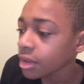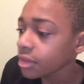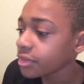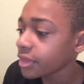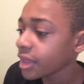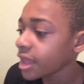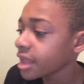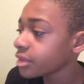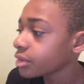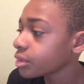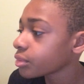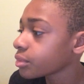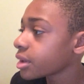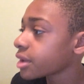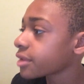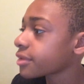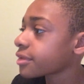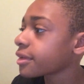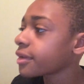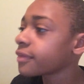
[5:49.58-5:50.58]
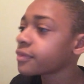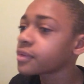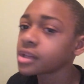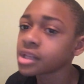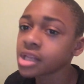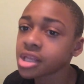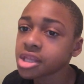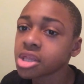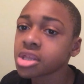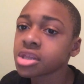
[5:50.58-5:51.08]
then the rest of the
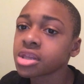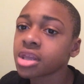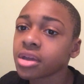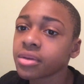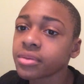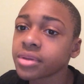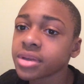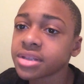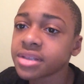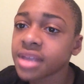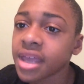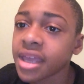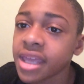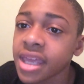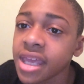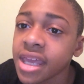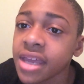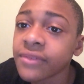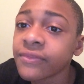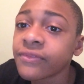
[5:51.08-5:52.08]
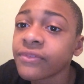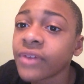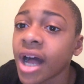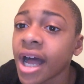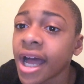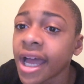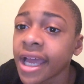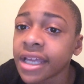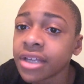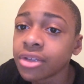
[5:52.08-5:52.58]
legendaries that he can
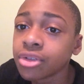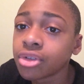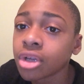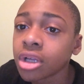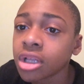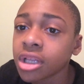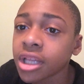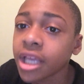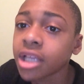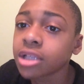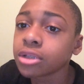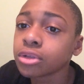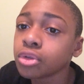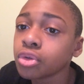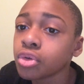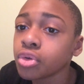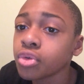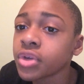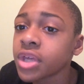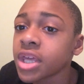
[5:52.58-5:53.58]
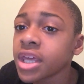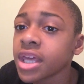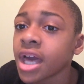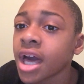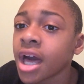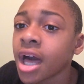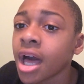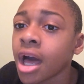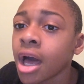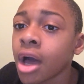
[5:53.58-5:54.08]
find, like
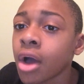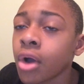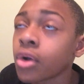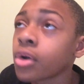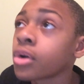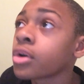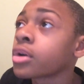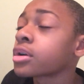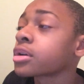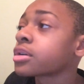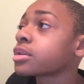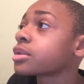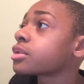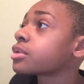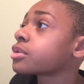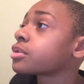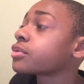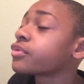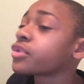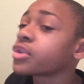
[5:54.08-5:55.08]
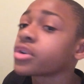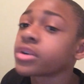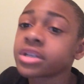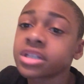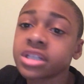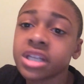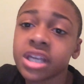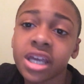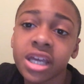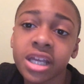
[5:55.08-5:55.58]
Lugia or
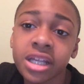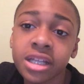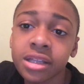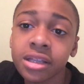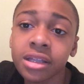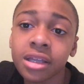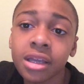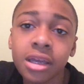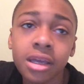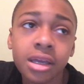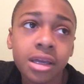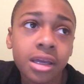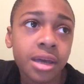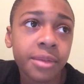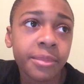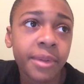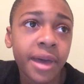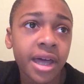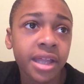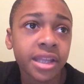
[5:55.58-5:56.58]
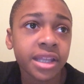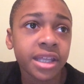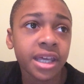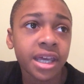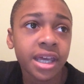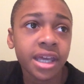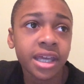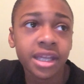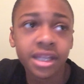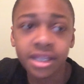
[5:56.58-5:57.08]
Virizion,
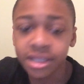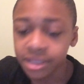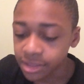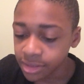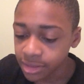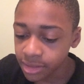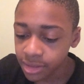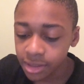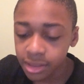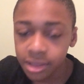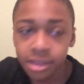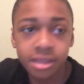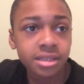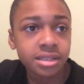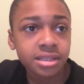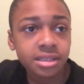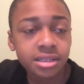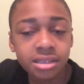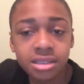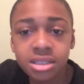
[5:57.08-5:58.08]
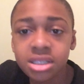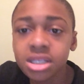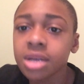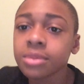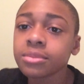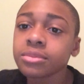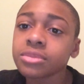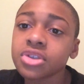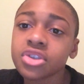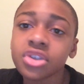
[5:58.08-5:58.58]
Cobalion,
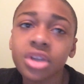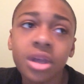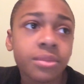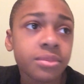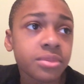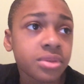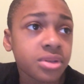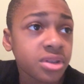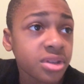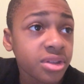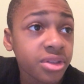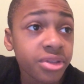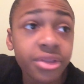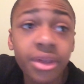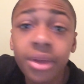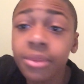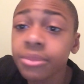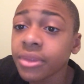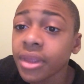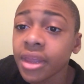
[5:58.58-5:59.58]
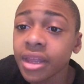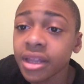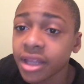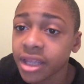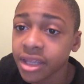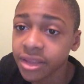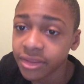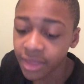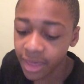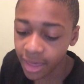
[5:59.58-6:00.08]
something
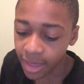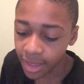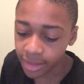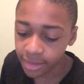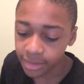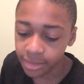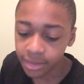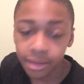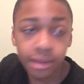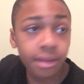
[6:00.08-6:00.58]
like that.